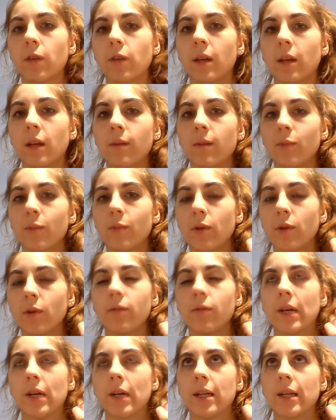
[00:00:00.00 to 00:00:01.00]
can
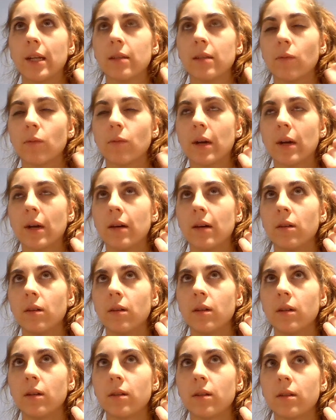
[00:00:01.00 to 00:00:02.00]
improve on as
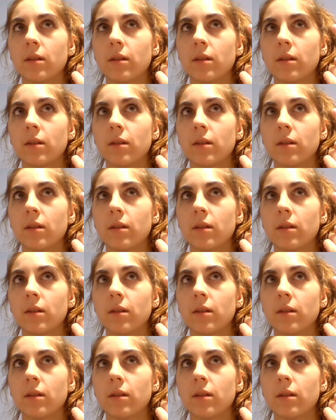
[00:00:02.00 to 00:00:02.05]
well.